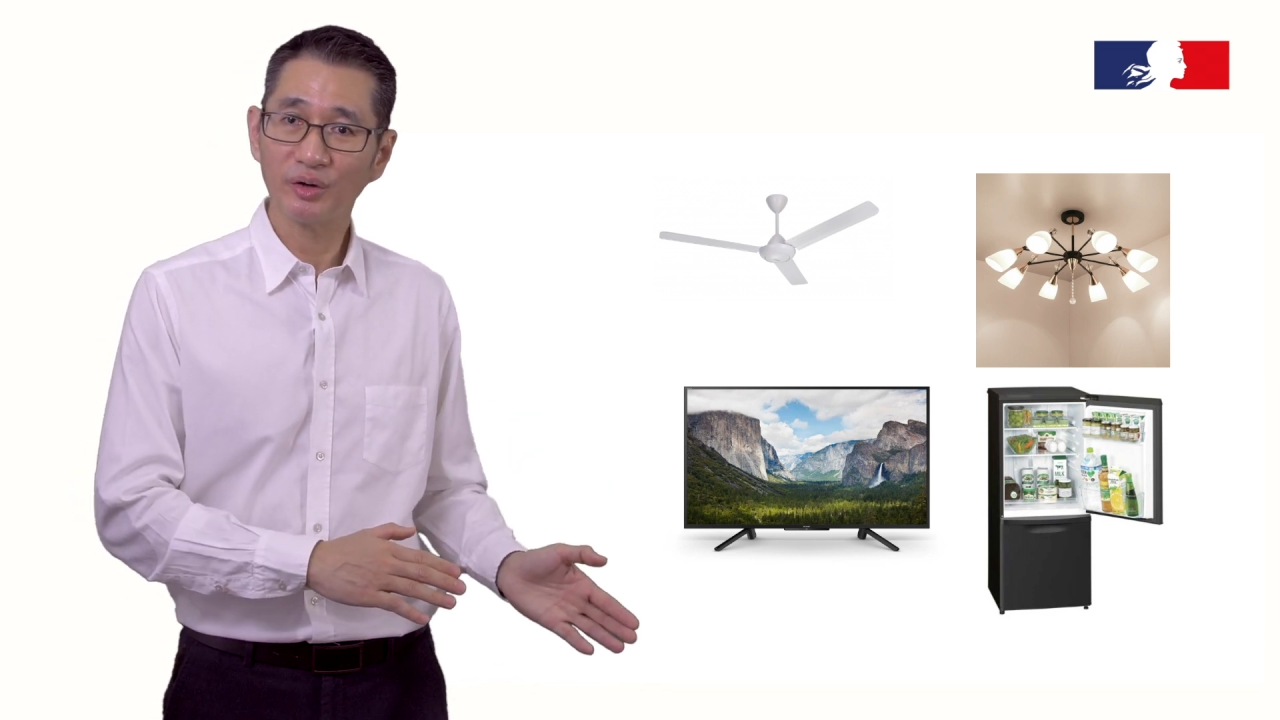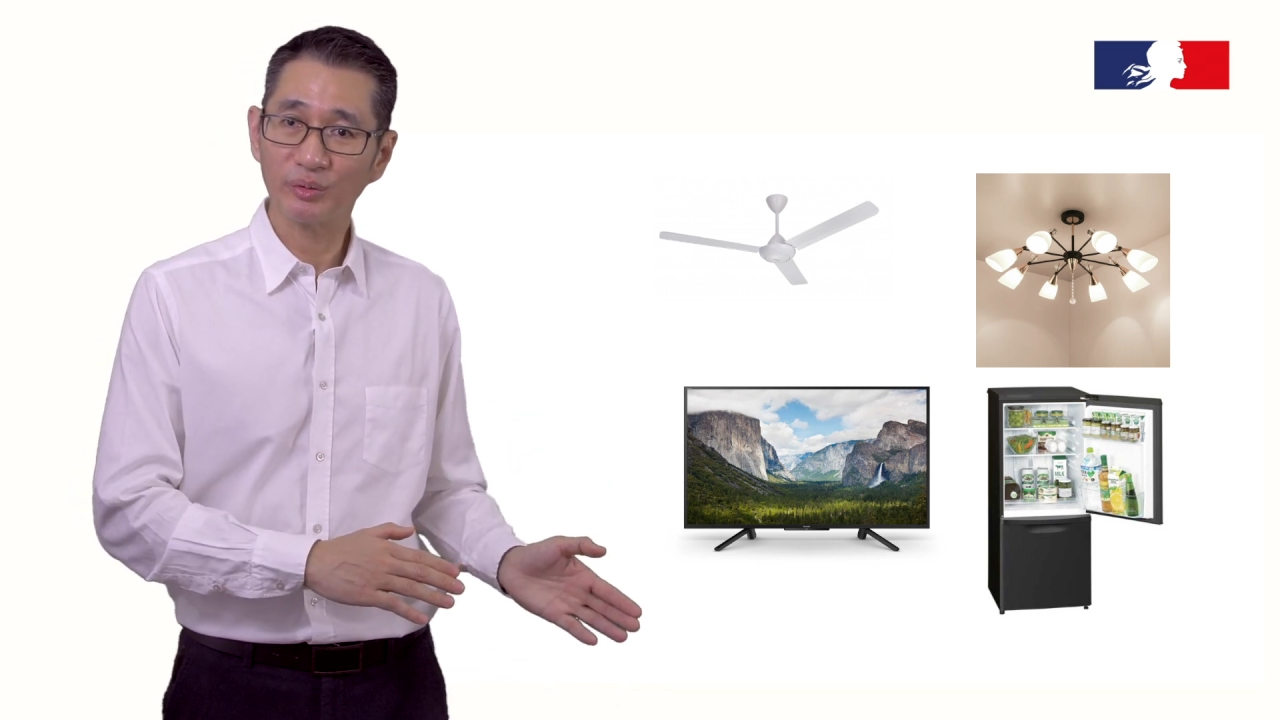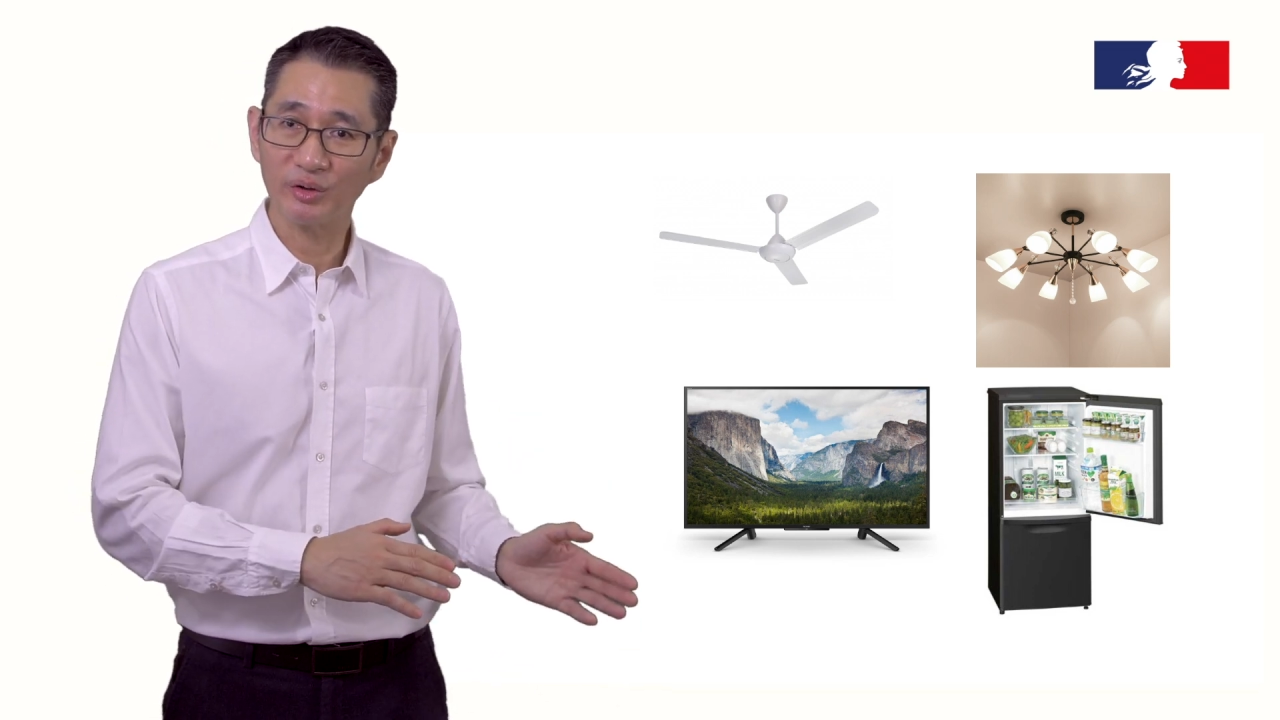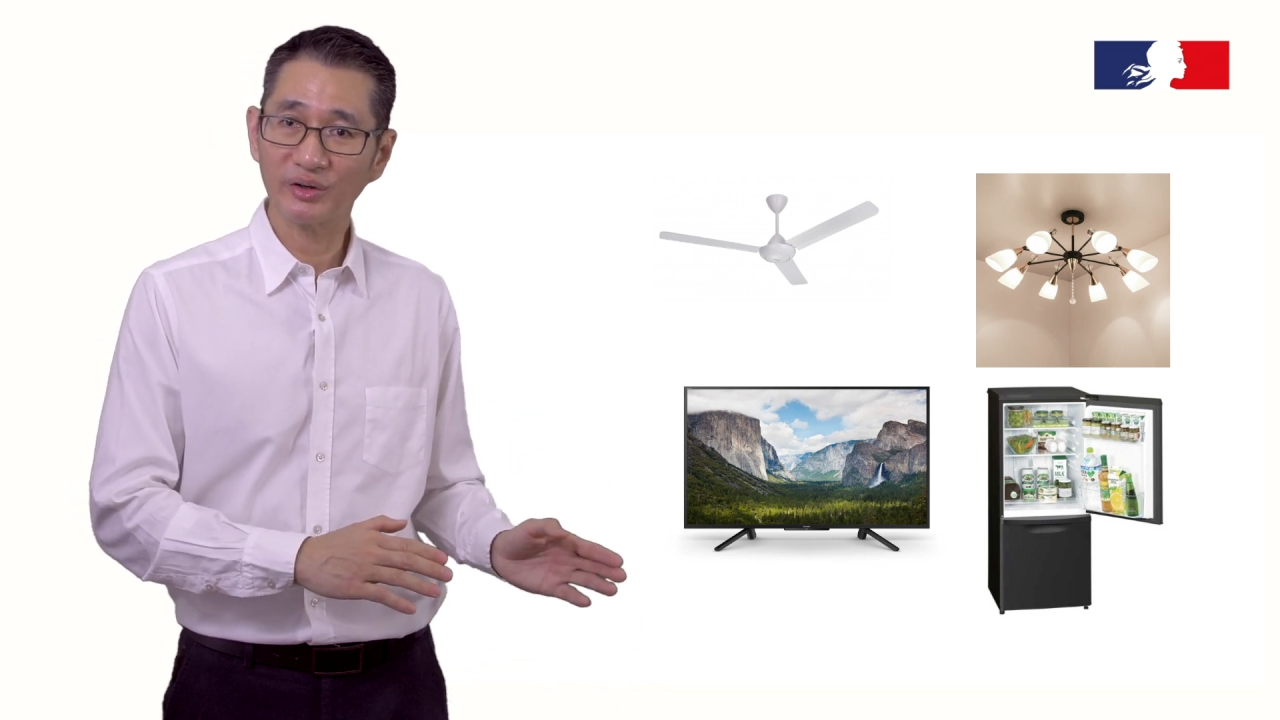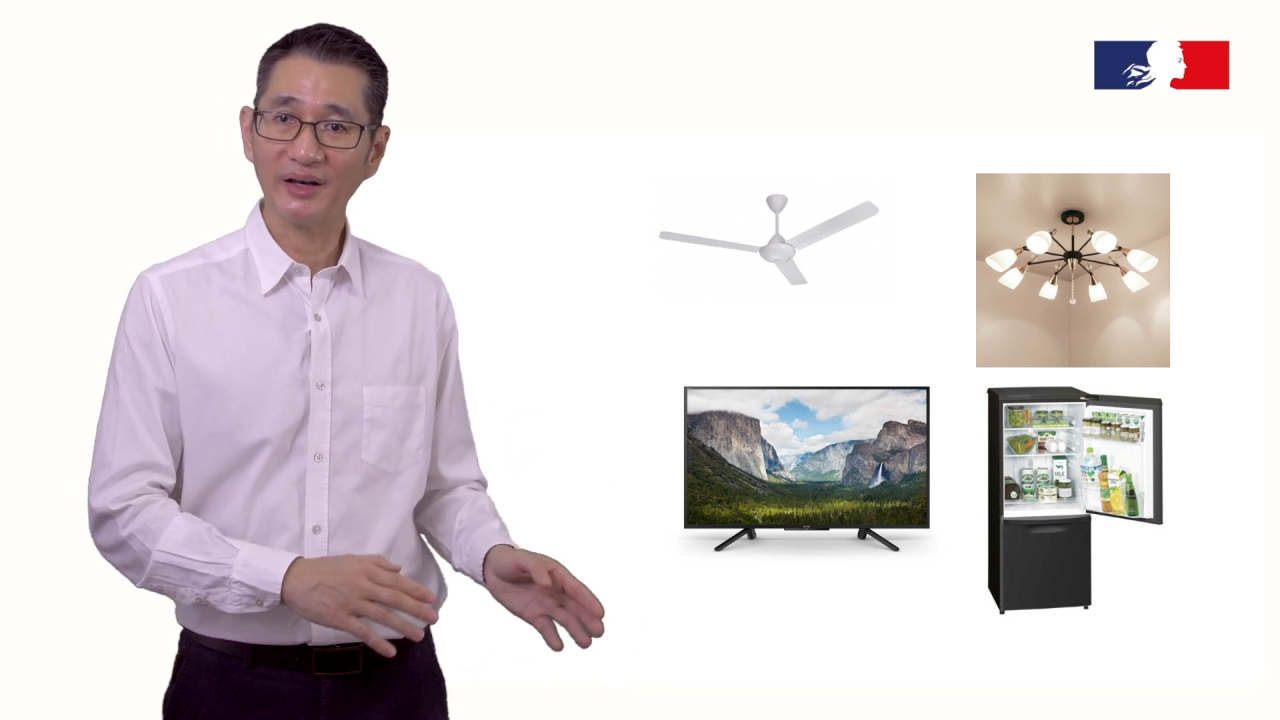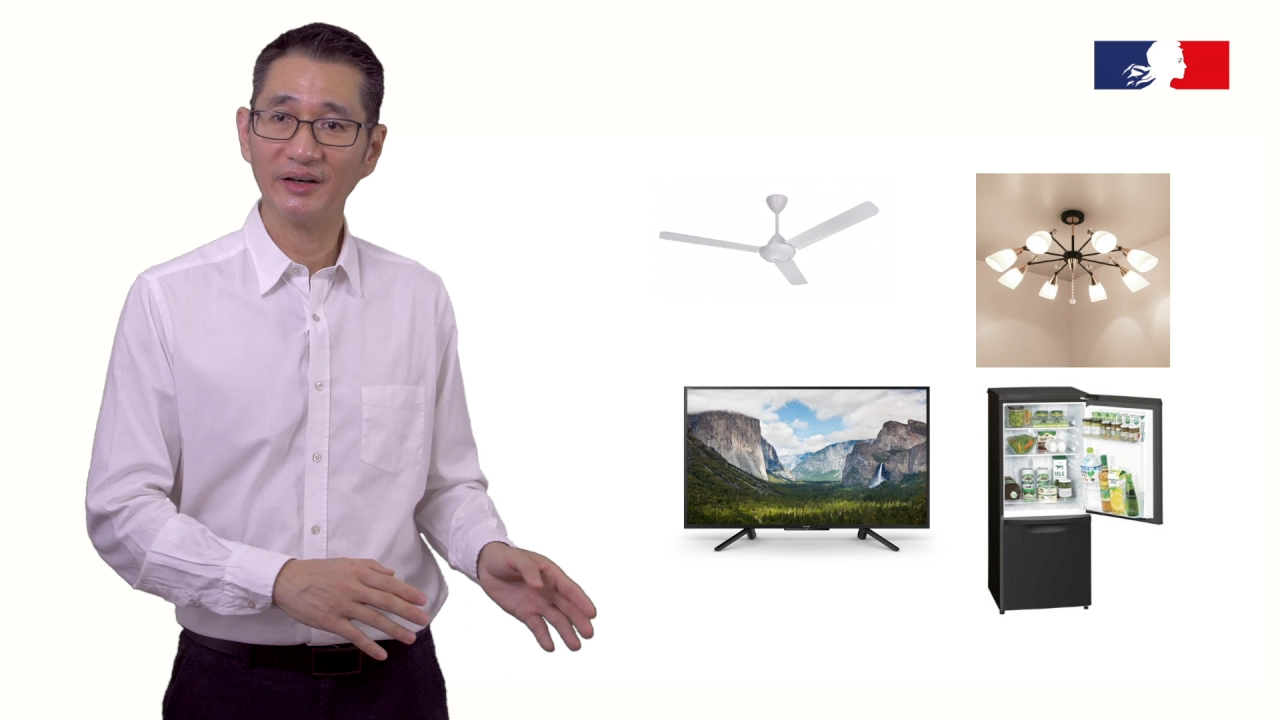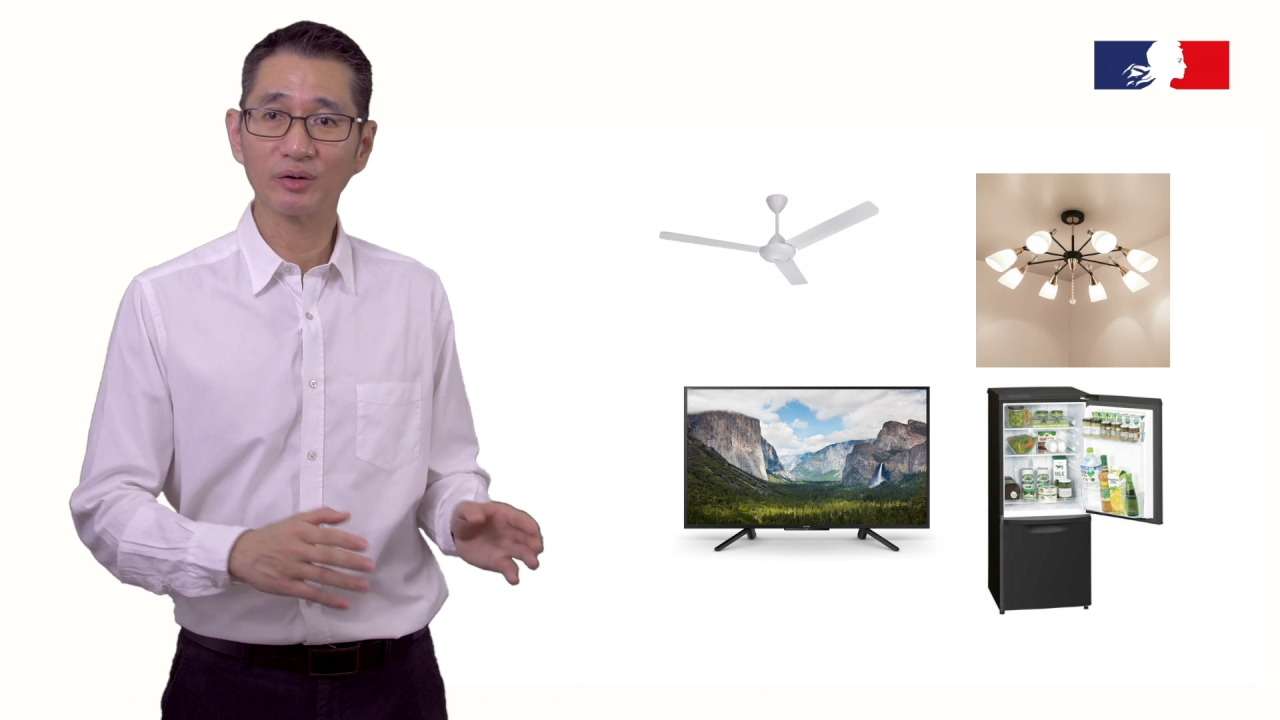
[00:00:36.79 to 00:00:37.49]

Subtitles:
we'll get a